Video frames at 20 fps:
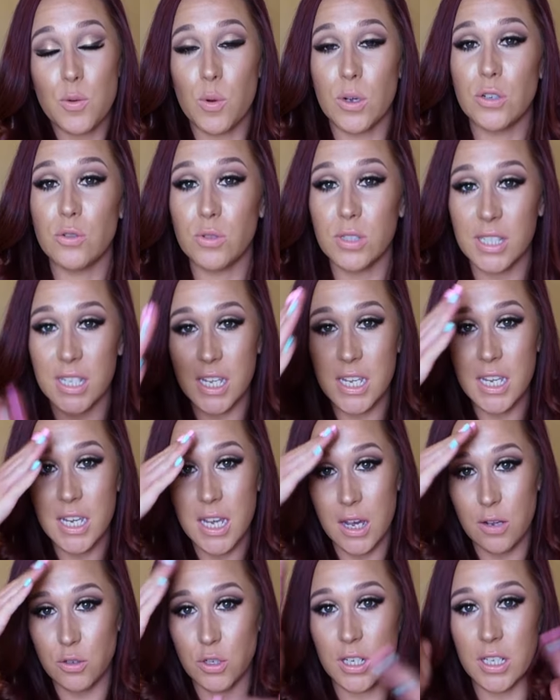if you want to
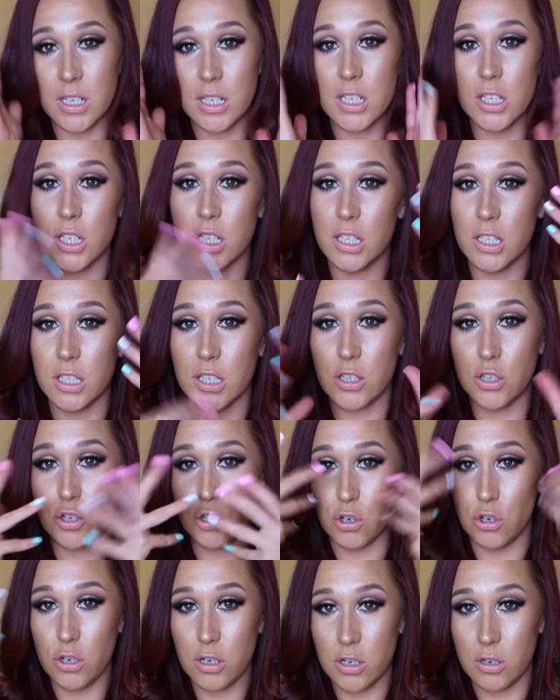see how to get
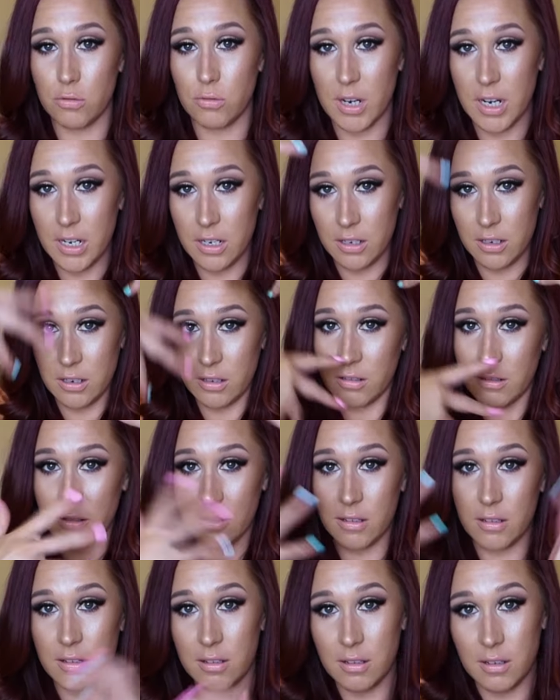this look right
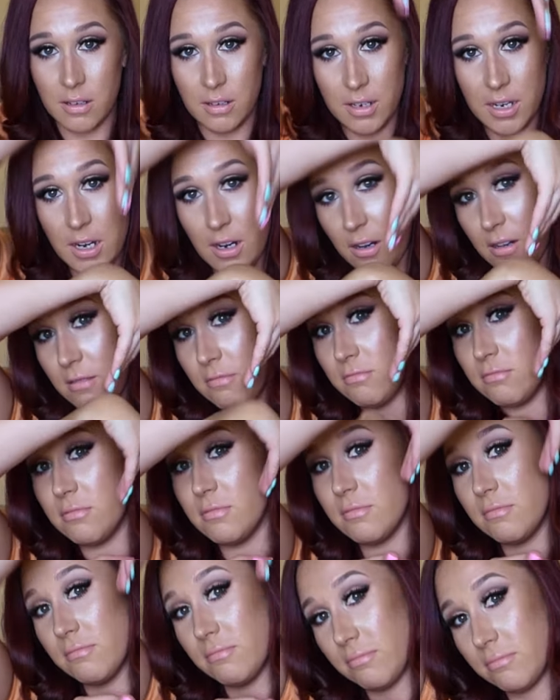here,
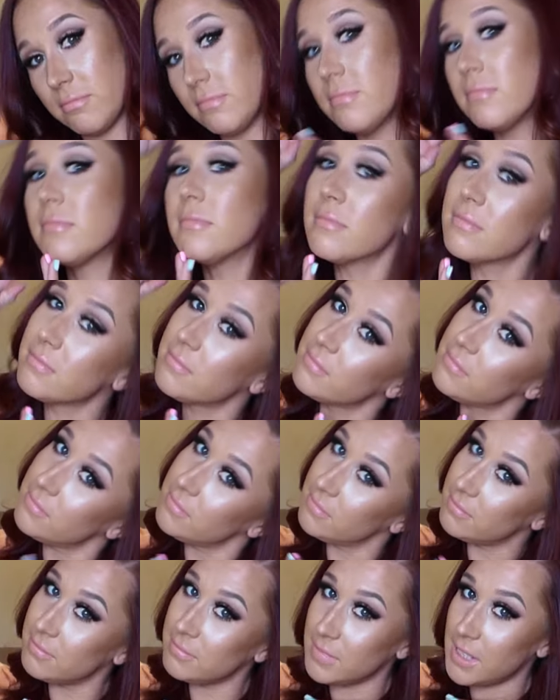
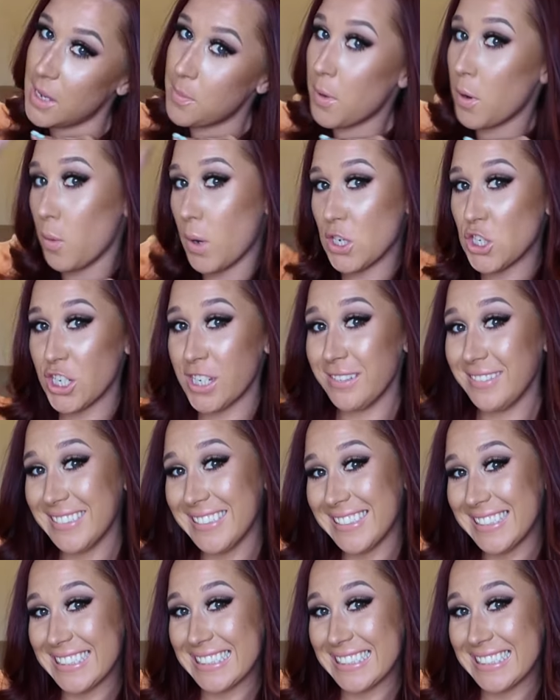keep on watching.